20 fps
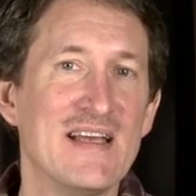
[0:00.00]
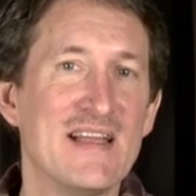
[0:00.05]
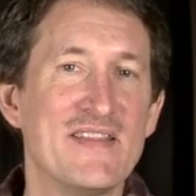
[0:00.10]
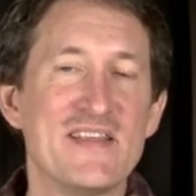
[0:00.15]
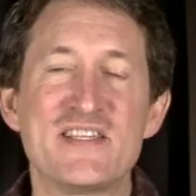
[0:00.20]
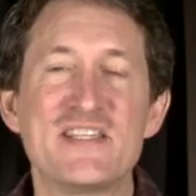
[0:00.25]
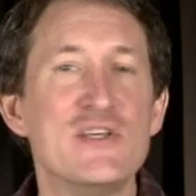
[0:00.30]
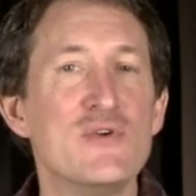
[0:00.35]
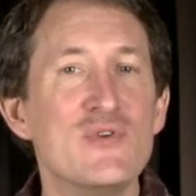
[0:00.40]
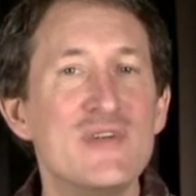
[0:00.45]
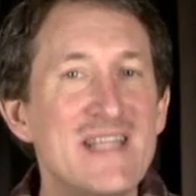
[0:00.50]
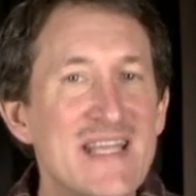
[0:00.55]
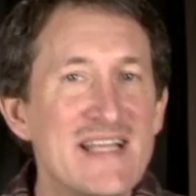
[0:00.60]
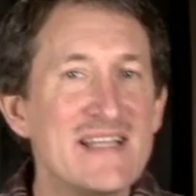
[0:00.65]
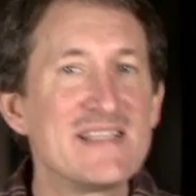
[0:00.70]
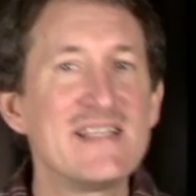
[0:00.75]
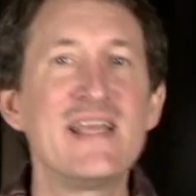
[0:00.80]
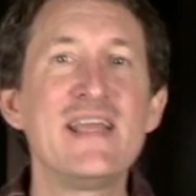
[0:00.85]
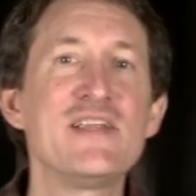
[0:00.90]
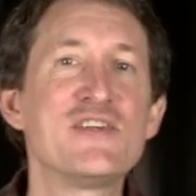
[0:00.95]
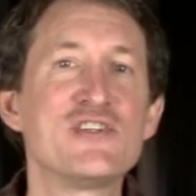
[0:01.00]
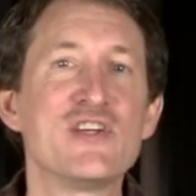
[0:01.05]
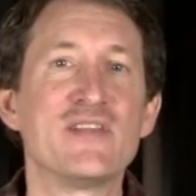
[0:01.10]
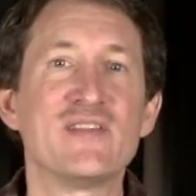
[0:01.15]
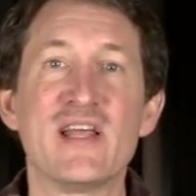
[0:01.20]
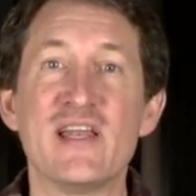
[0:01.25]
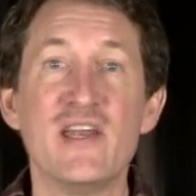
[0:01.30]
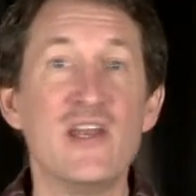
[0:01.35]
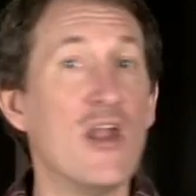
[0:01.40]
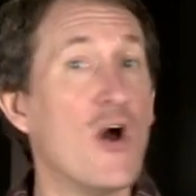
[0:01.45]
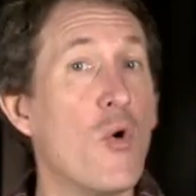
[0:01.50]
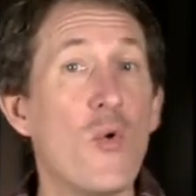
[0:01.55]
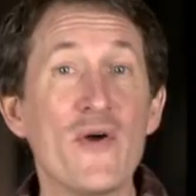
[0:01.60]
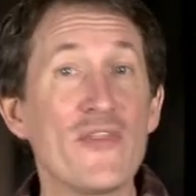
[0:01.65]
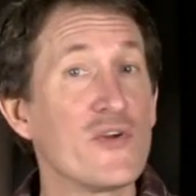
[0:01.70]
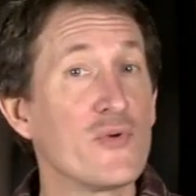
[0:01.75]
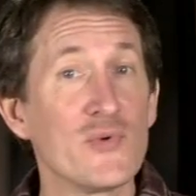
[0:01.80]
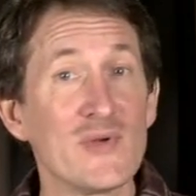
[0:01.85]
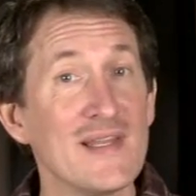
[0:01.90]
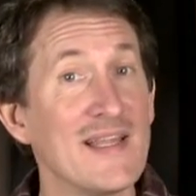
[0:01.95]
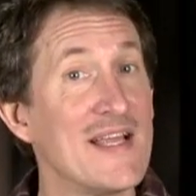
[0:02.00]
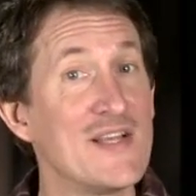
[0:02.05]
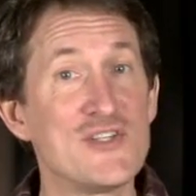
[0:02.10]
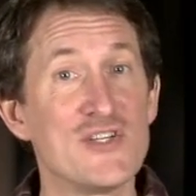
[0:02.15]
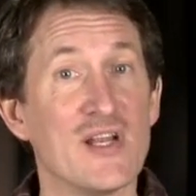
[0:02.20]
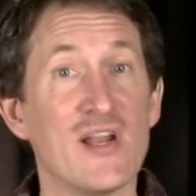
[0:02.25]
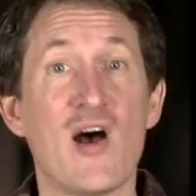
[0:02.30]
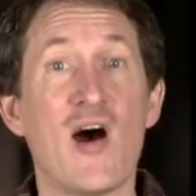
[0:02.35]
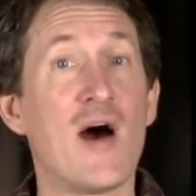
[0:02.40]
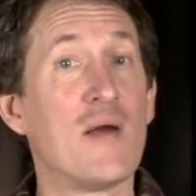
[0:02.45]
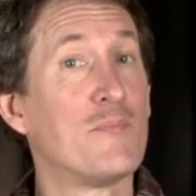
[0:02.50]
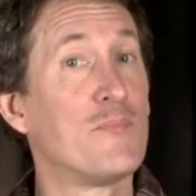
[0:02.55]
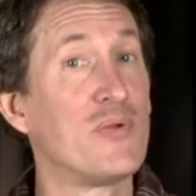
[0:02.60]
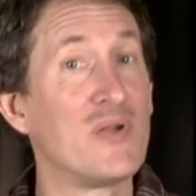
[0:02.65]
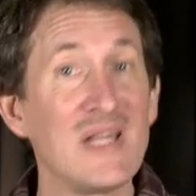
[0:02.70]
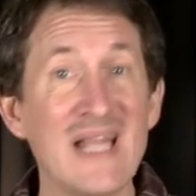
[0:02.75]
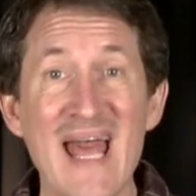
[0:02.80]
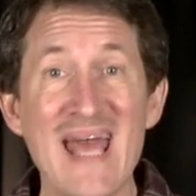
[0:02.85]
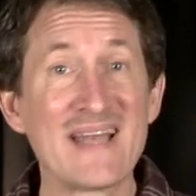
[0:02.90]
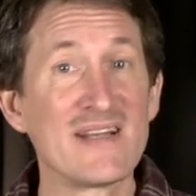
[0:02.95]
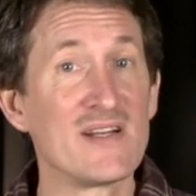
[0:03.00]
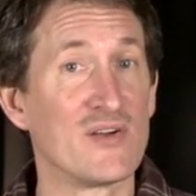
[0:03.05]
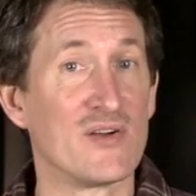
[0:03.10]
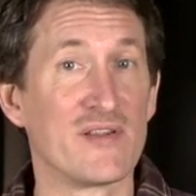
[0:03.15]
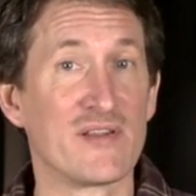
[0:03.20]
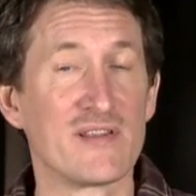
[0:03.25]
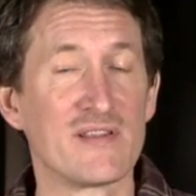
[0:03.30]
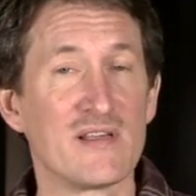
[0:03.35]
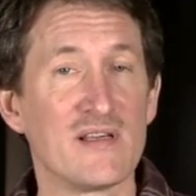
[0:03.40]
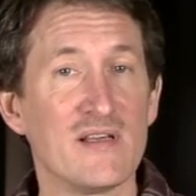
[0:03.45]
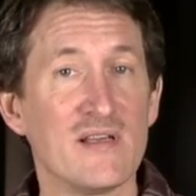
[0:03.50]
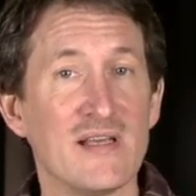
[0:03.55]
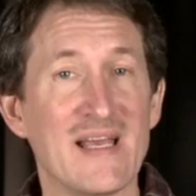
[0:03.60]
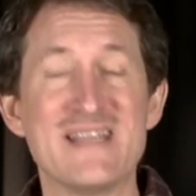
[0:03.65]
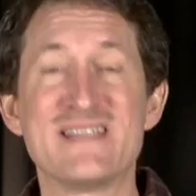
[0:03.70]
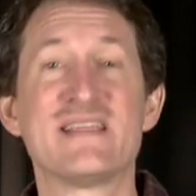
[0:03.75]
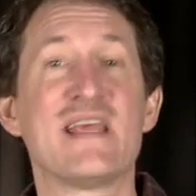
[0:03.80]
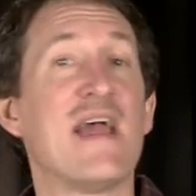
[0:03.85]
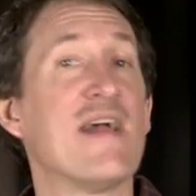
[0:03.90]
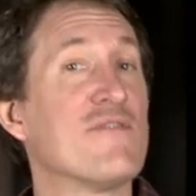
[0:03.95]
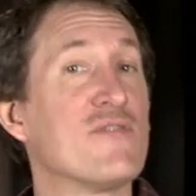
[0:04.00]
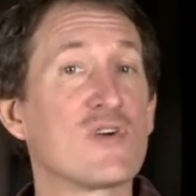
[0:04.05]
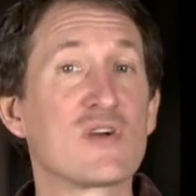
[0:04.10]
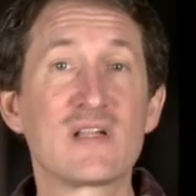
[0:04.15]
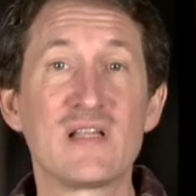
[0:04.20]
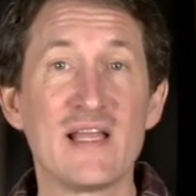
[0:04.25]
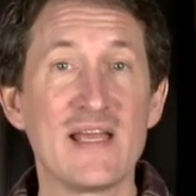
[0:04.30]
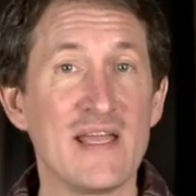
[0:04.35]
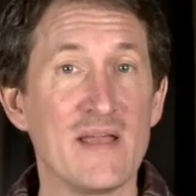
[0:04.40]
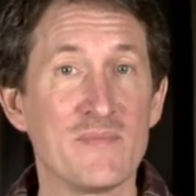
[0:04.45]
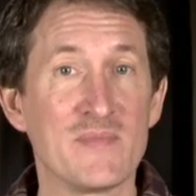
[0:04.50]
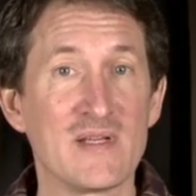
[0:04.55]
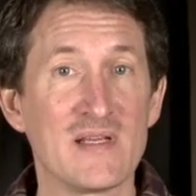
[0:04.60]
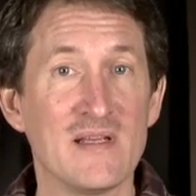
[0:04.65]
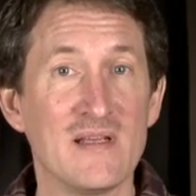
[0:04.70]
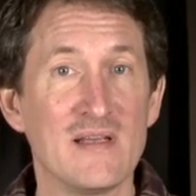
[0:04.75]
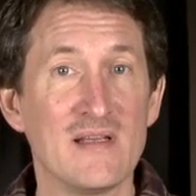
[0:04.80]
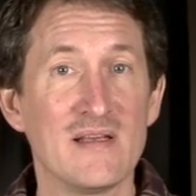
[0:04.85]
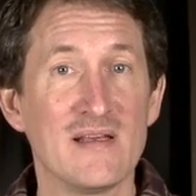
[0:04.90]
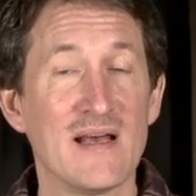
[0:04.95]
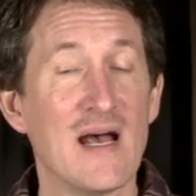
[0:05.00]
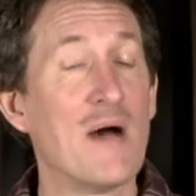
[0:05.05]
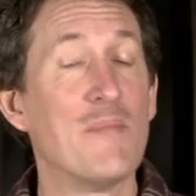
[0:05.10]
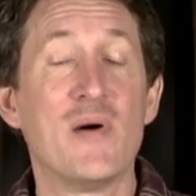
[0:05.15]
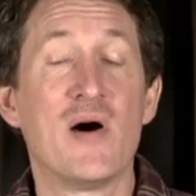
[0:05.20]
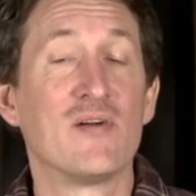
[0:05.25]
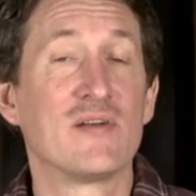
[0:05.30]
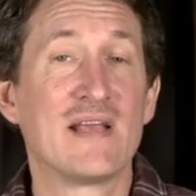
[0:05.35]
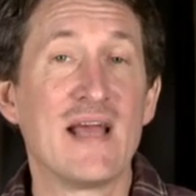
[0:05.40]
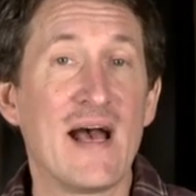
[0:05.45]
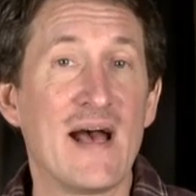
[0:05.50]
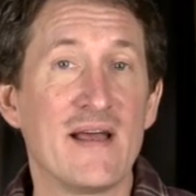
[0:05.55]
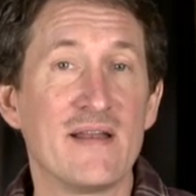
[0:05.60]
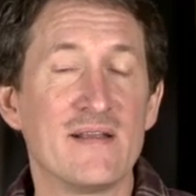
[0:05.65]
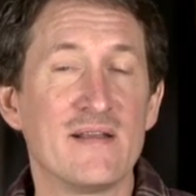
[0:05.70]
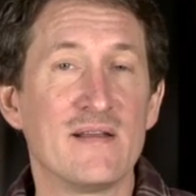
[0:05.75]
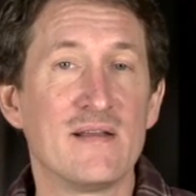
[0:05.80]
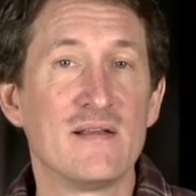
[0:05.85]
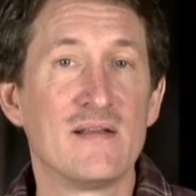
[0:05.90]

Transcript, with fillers: This unique teaching that no other religion on planet Earth has ever claimed about God.